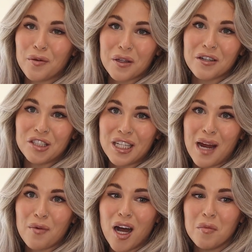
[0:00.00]
with her
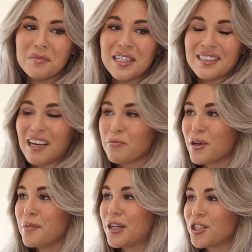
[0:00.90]
GI problems is I've
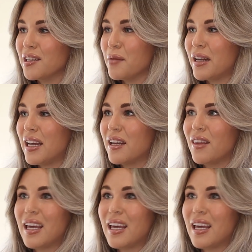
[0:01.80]
pretty much eliminated